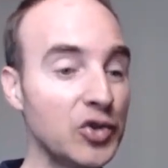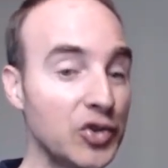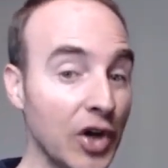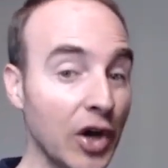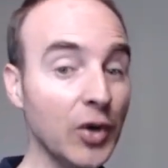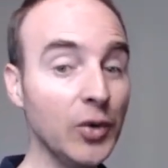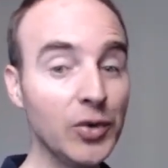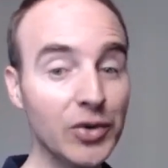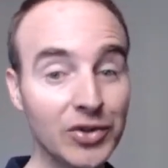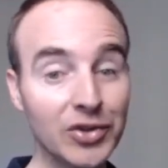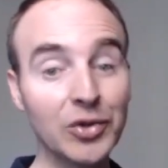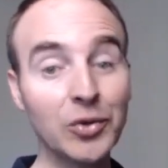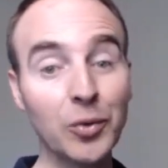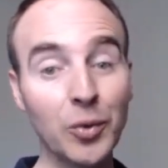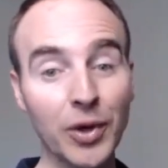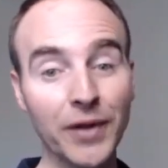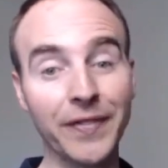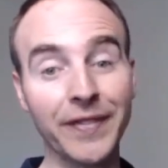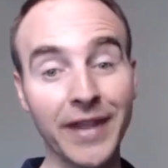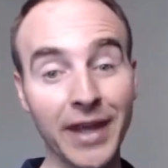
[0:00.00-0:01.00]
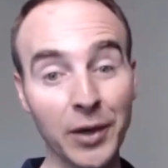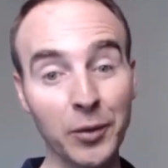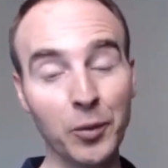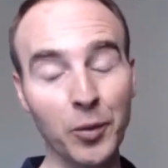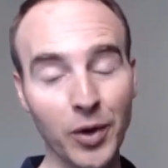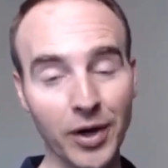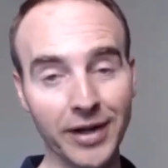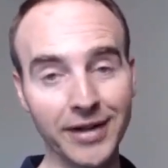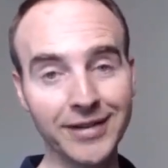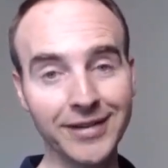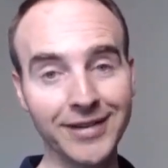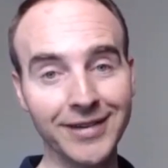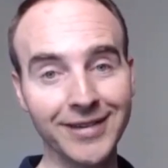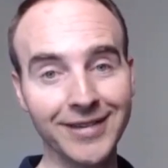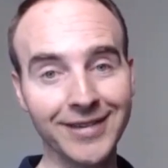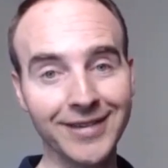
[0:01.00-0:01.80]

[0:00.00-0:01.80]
don't do what they want,